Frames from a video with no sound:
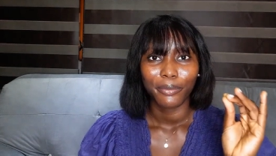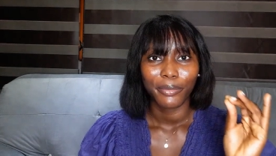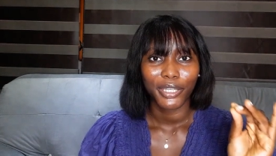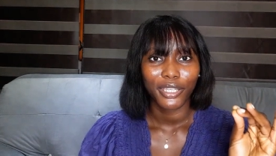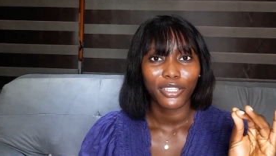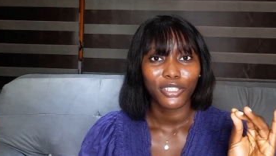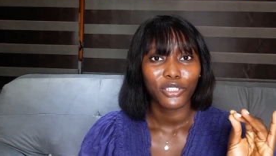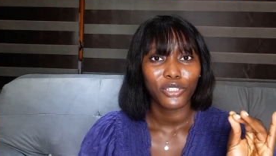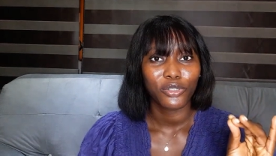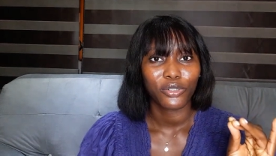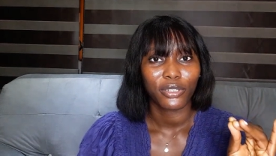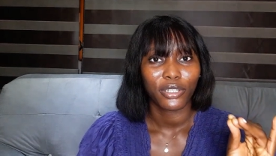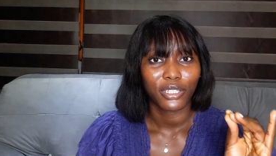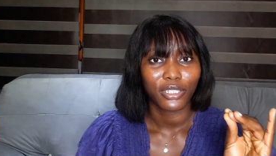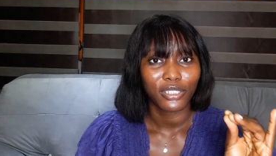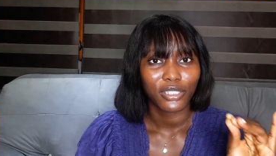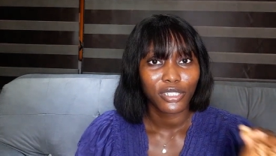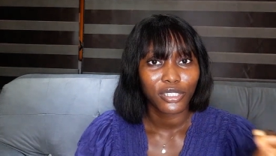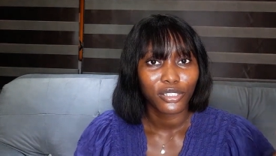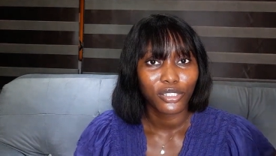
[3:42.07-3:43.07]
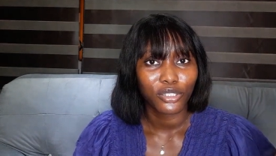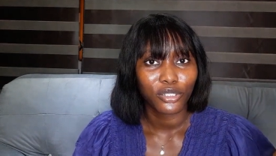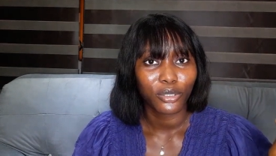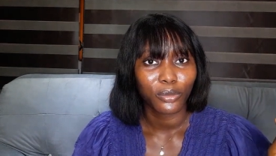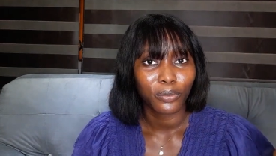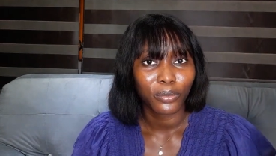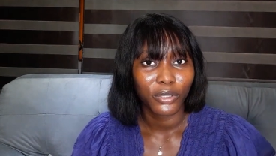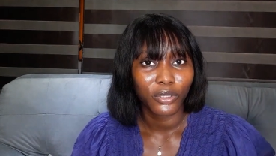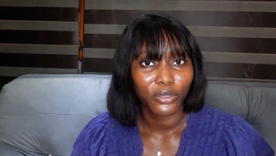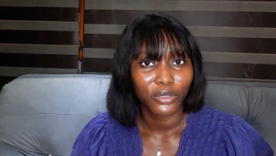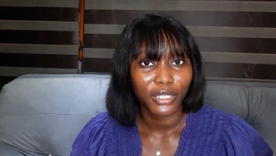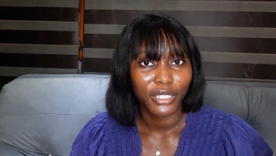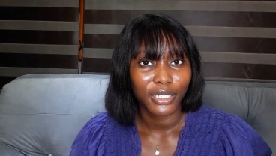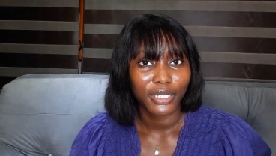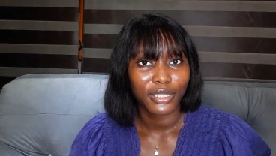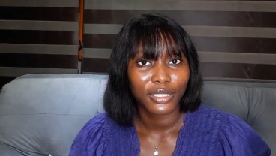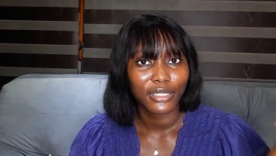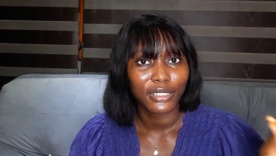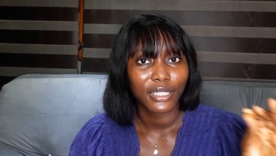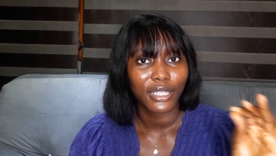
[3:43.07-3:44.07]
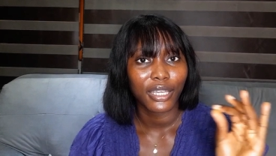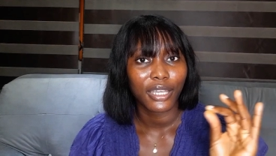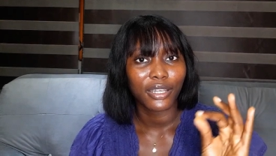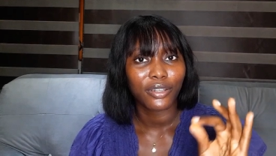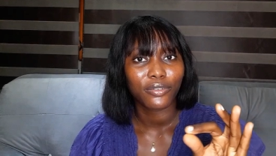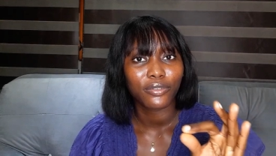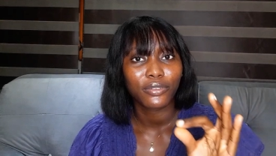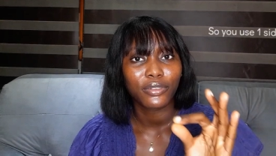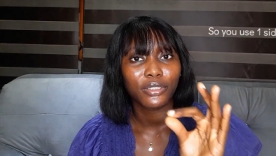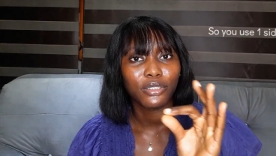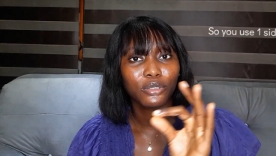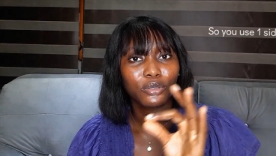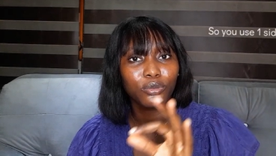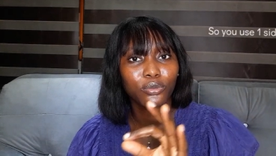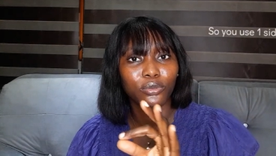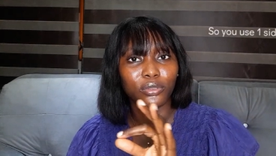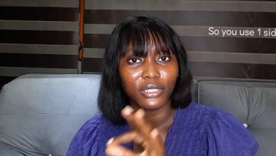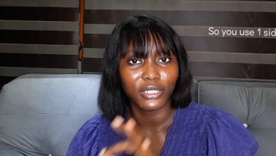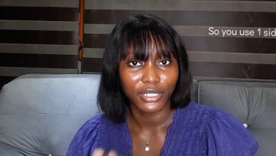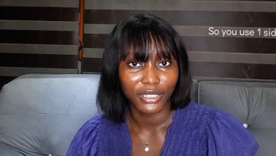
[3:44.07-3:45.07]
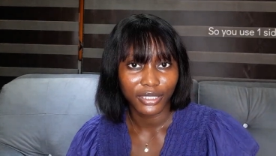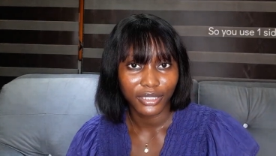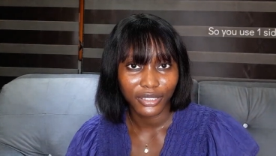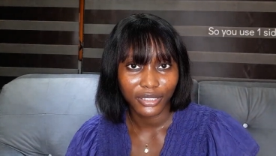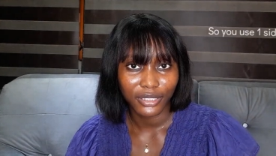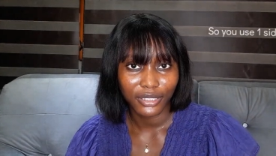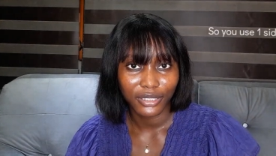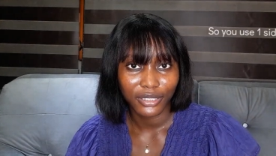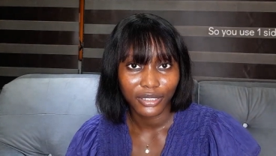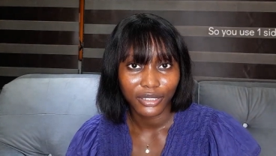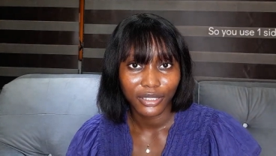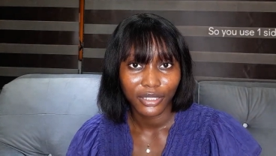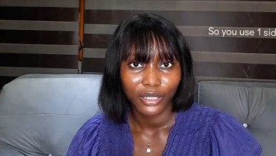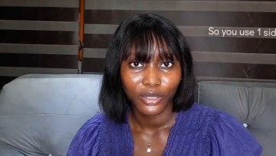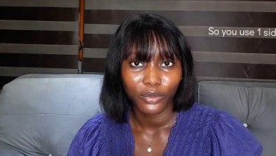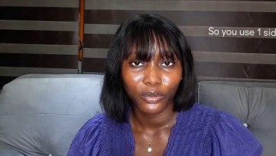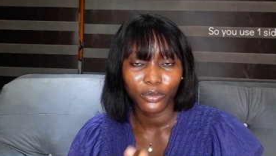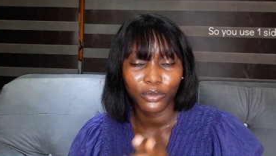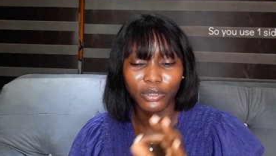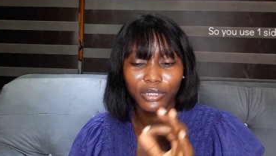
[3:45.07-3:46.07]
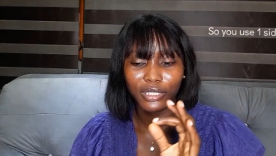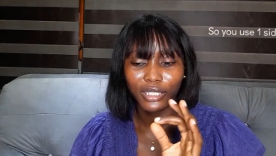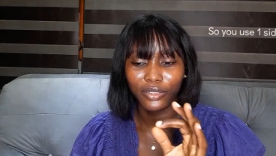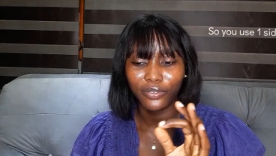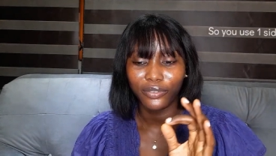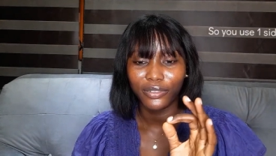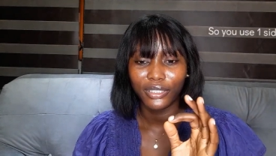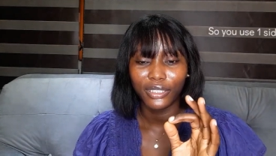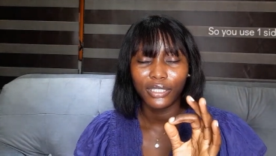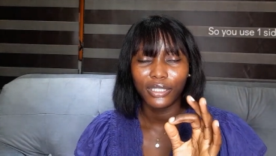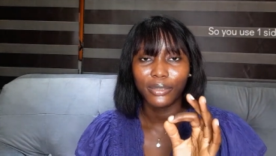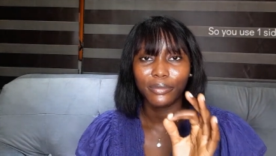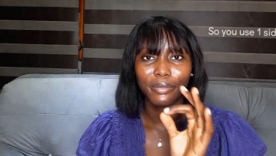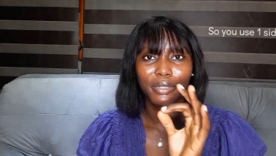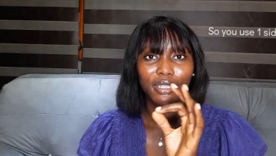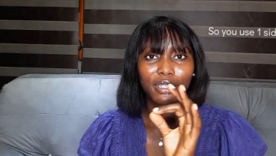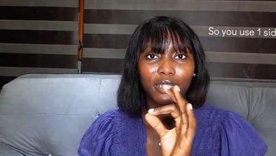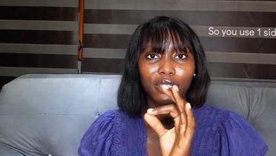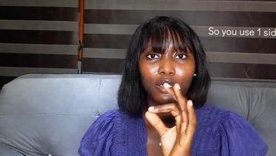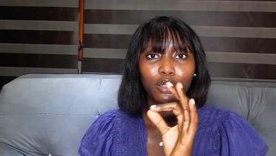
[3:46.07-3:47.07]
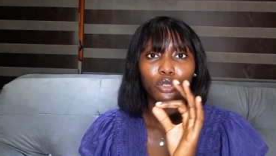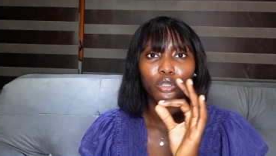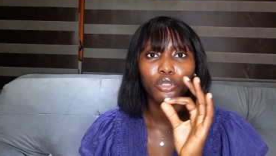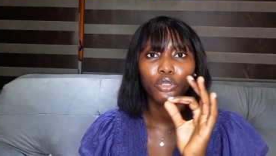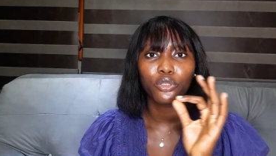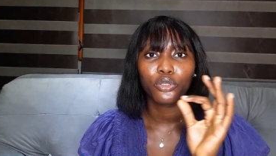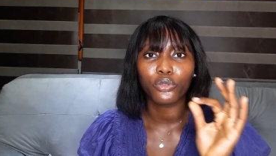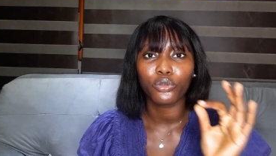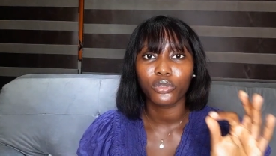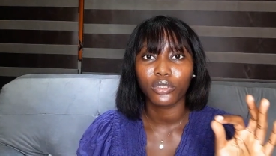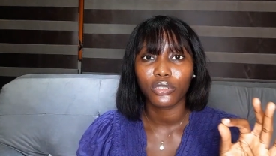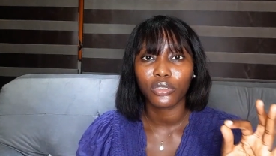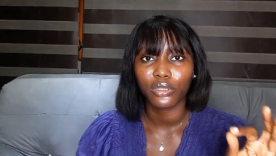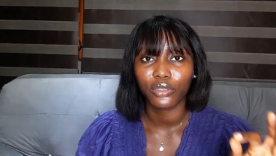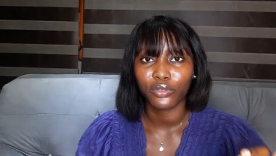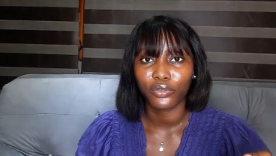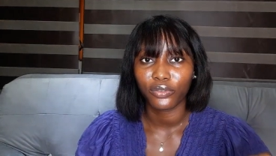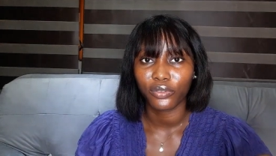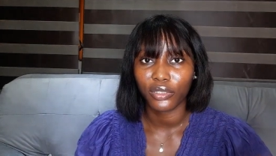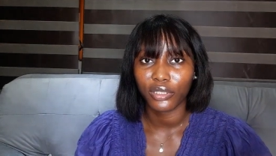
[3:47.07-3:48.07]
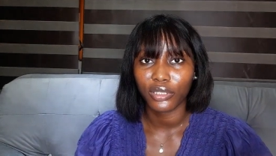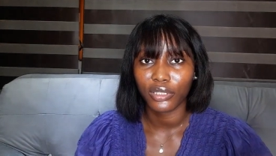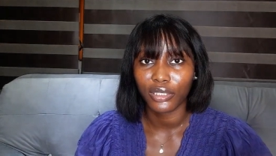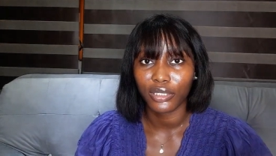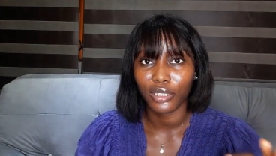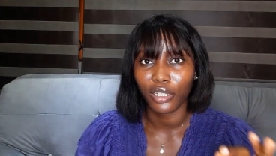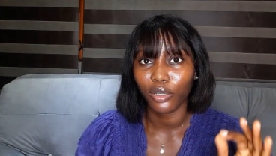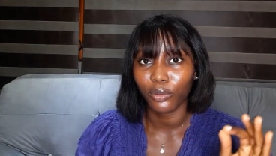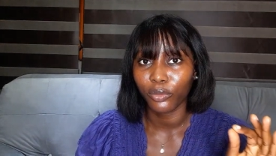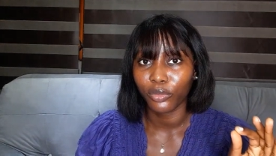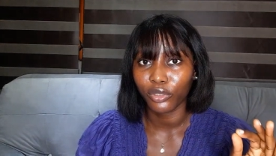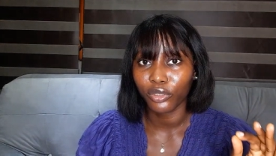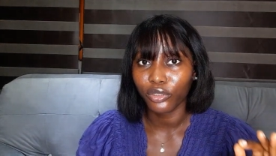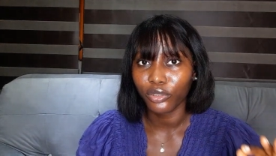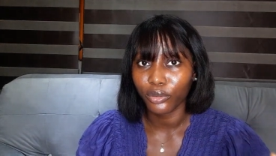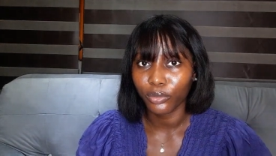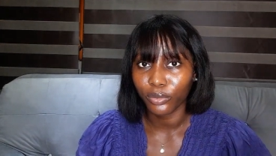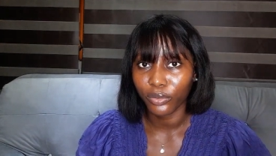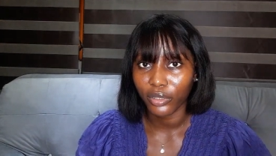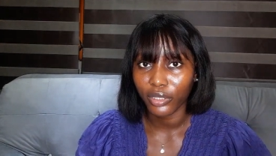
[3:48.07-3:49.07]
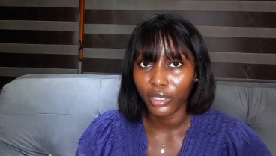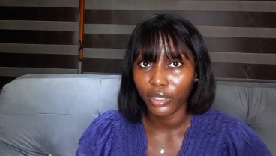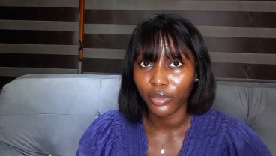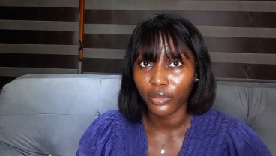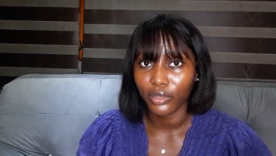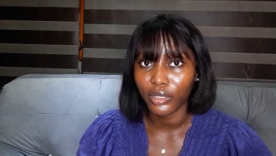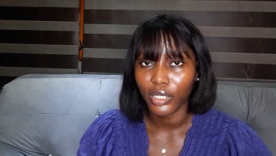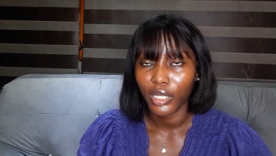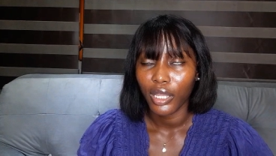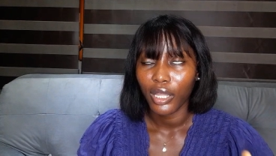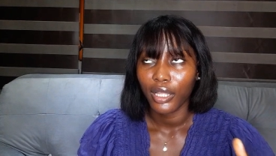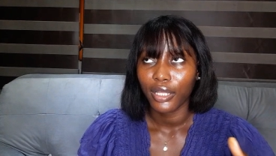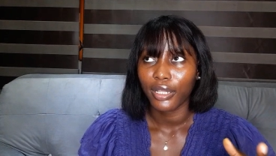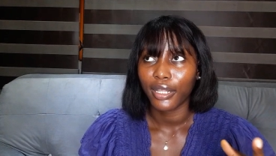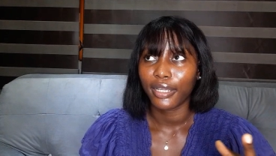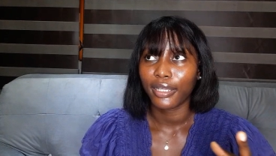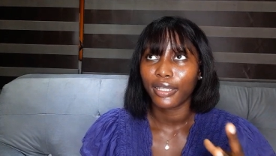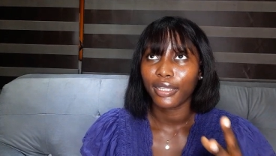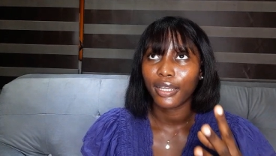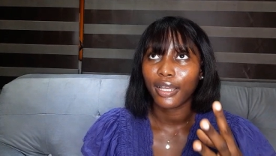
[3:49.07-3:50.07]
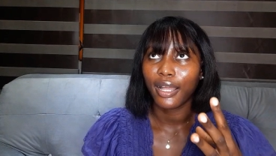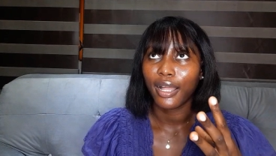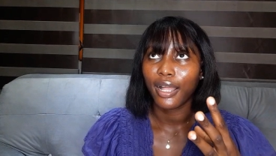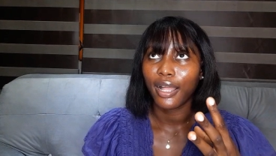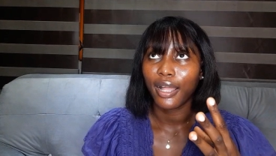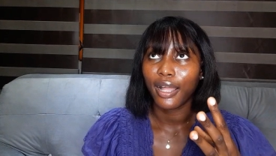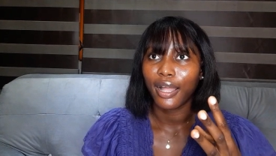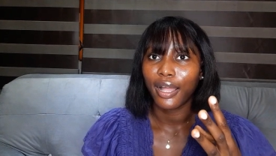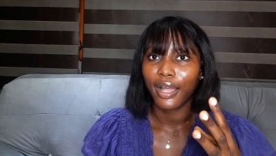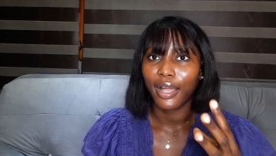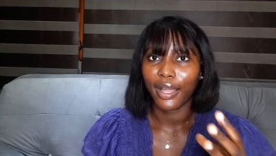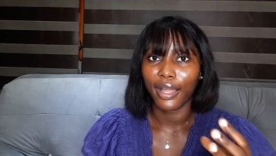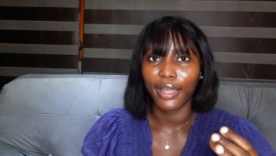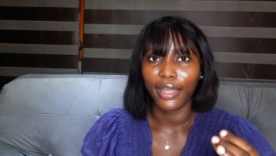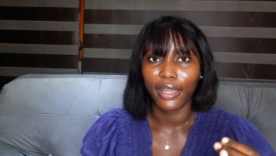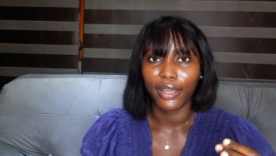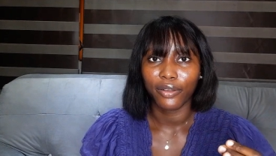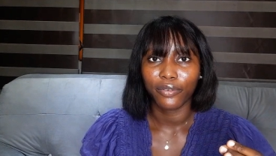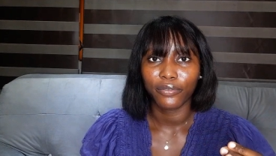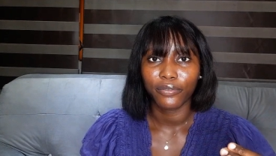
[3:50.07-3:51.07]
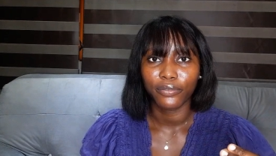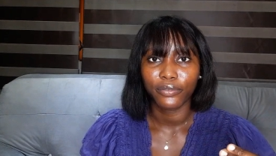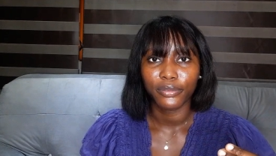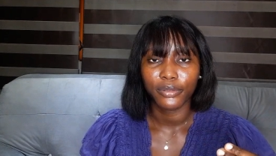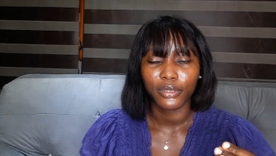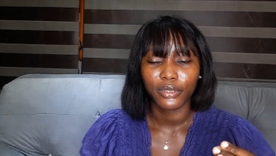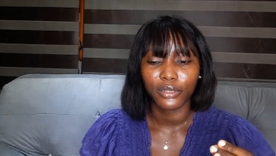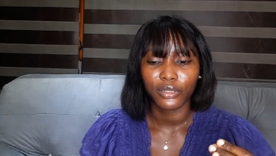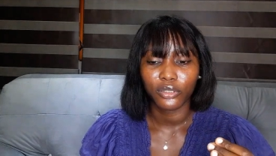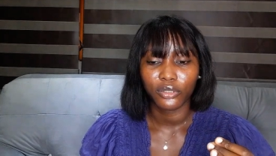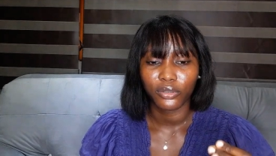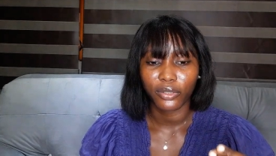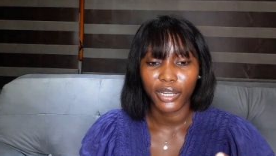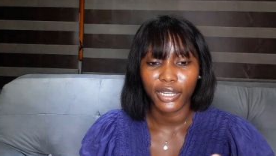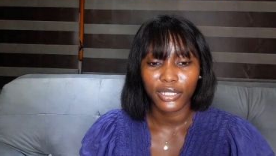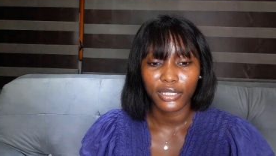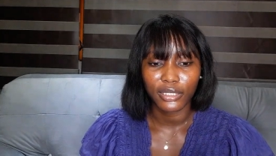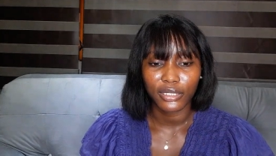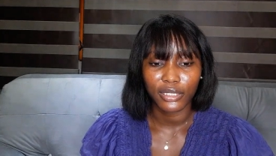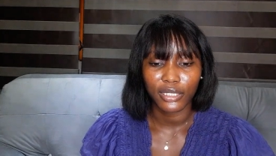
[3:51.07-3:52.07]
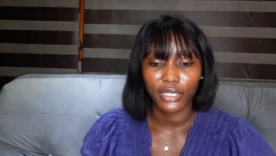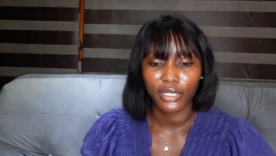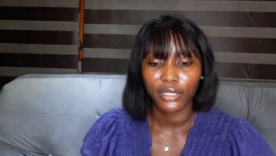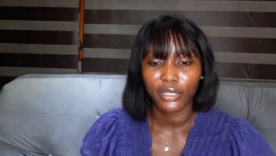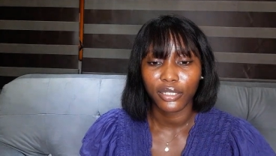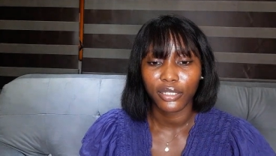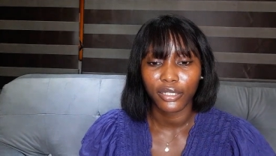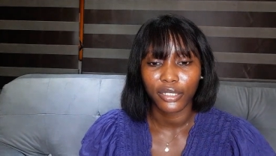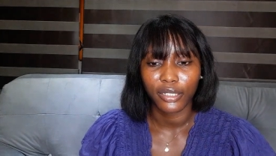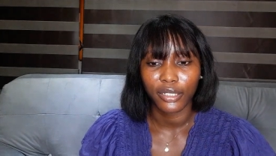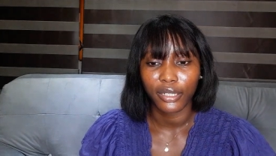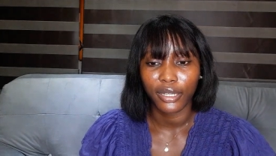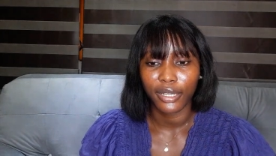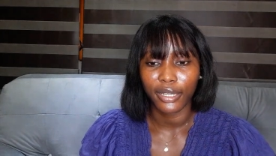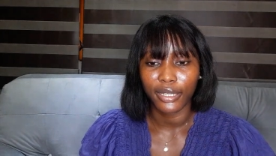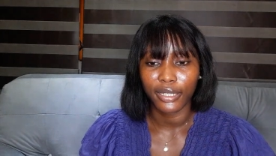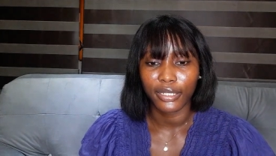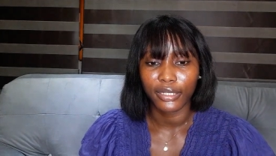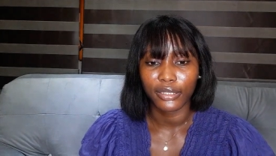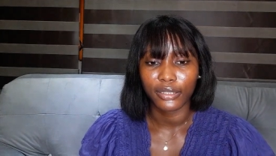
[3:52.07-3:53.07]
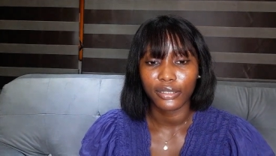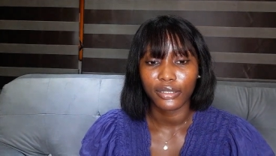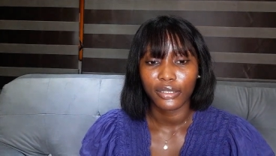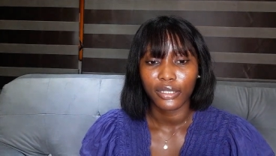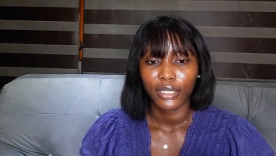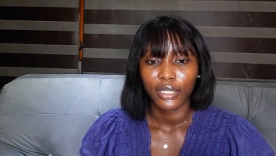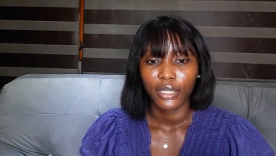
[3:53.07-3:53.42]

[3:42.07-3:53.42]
making sure you're changing your pillowcase every 2 days will definitely make a huge difference in how much you break out. Like, I have tried skincare and